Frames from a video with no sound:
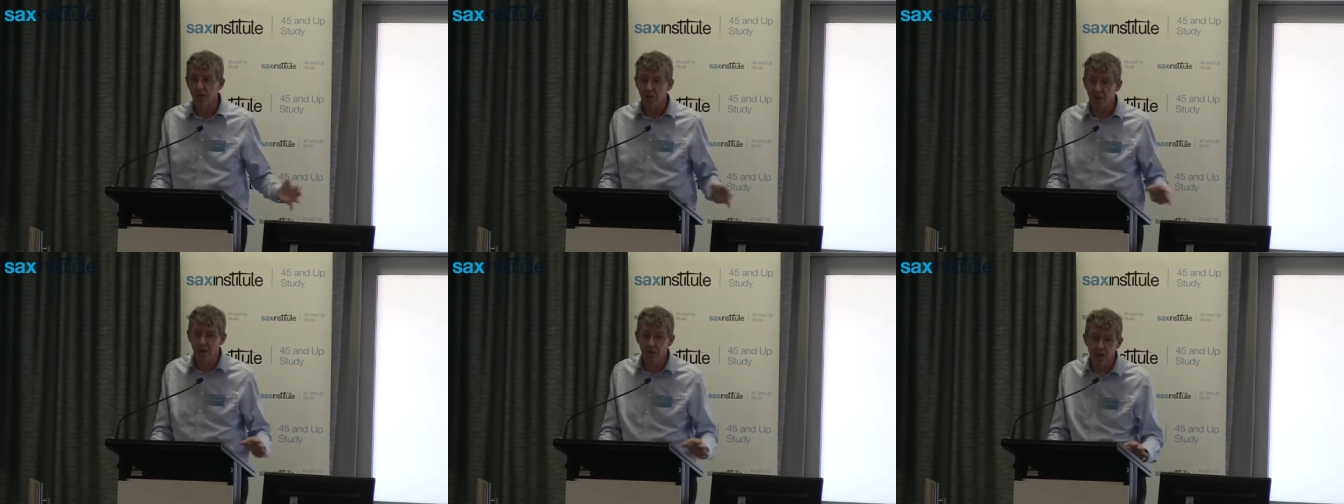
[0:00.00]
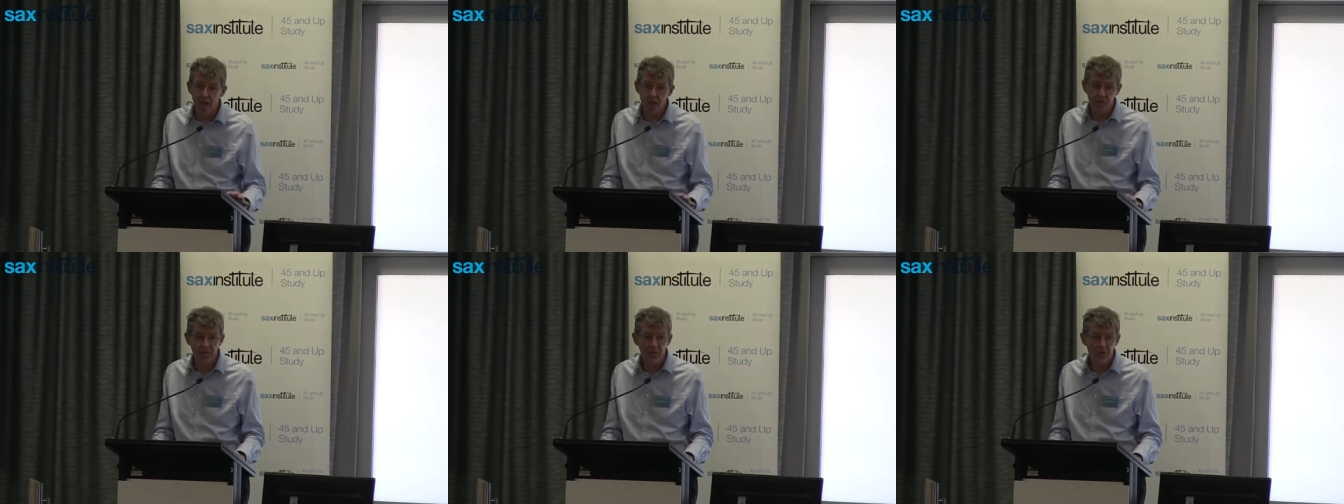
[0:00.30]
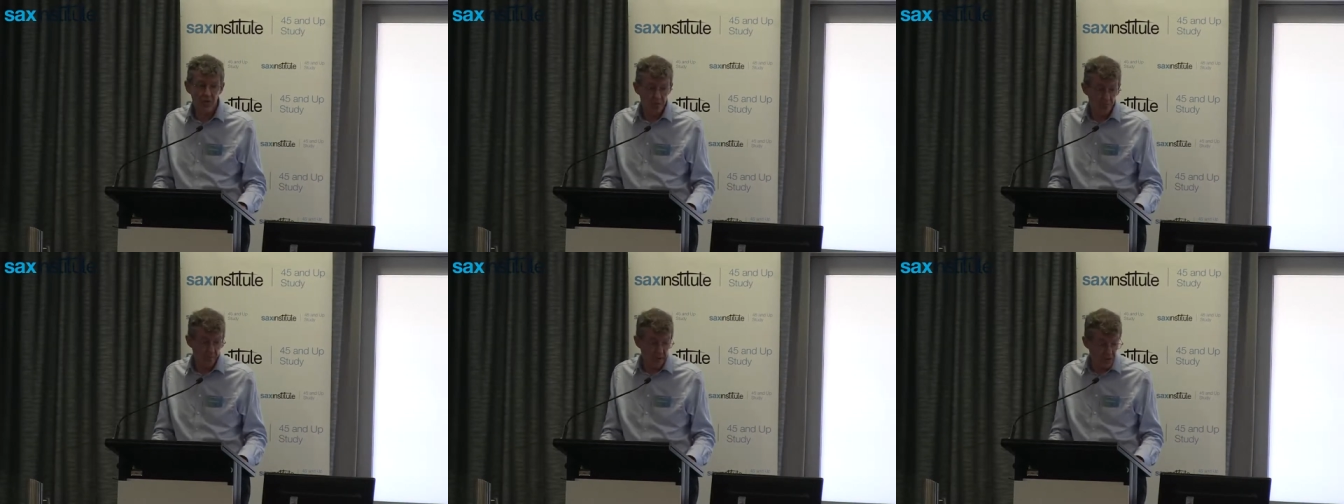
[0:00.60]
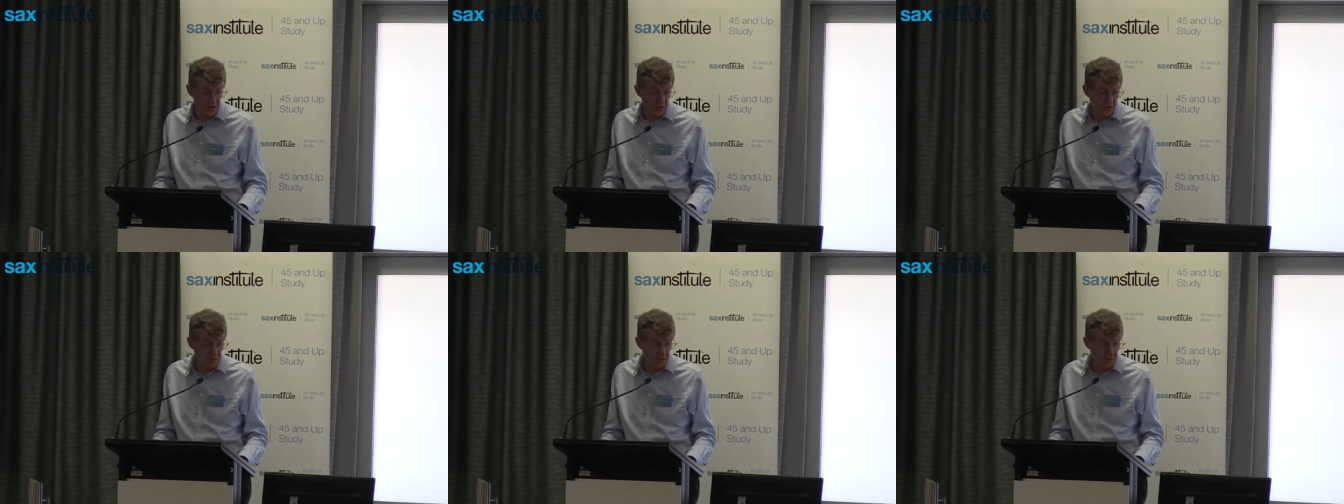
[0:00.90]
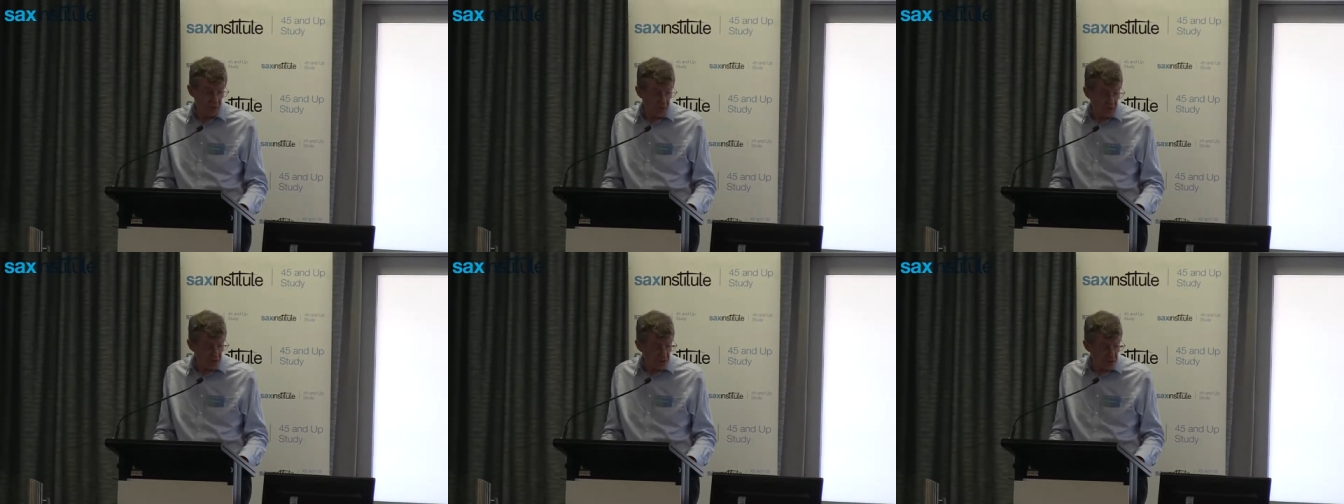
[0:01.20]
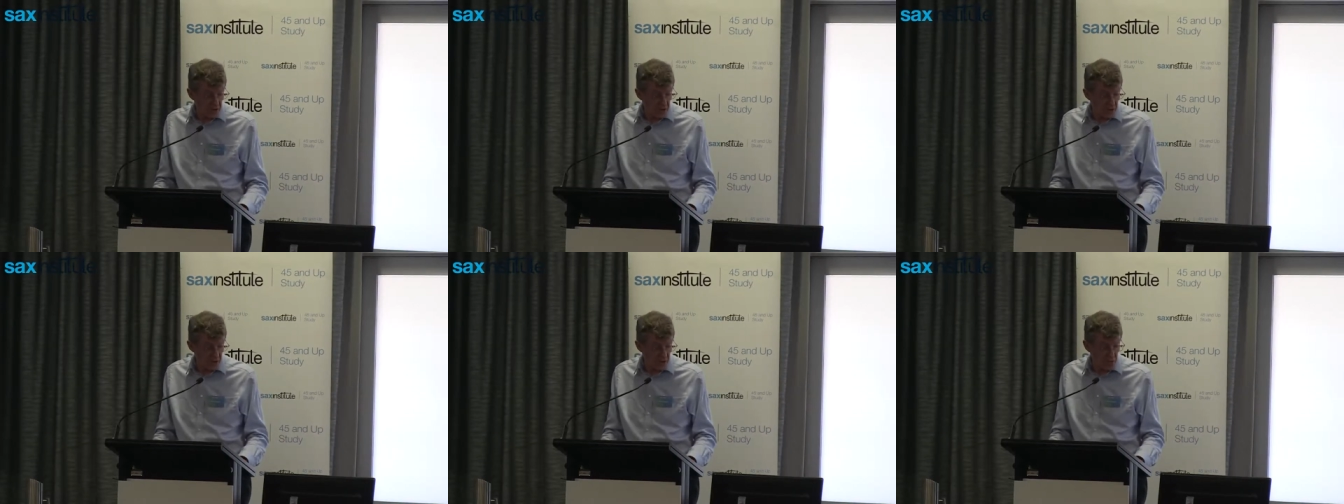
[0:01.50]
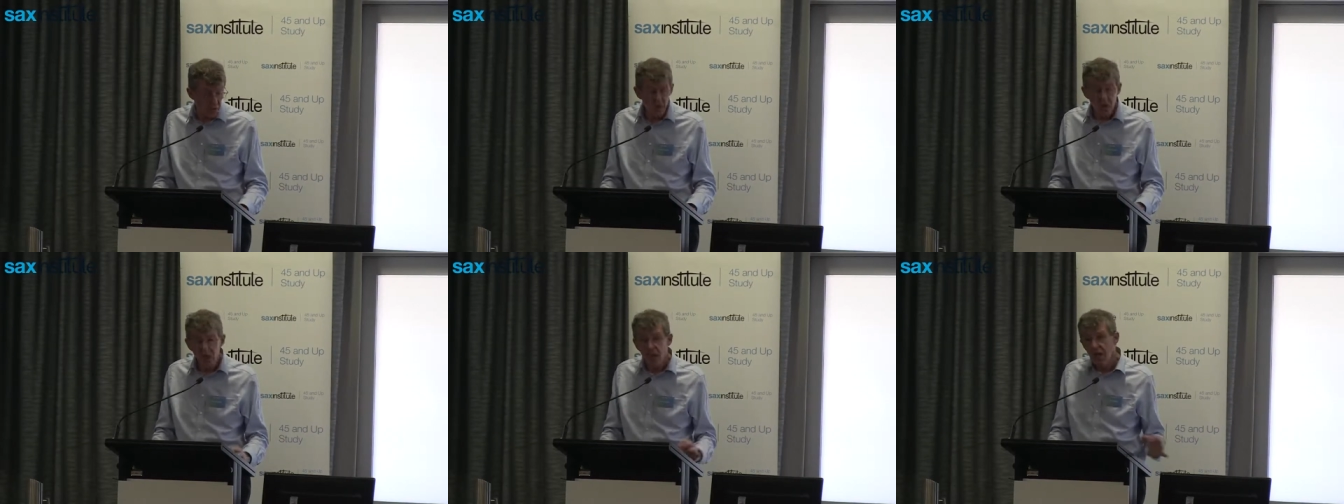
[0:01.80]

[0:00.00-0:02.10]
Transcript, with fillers: in that first picture that I showed you,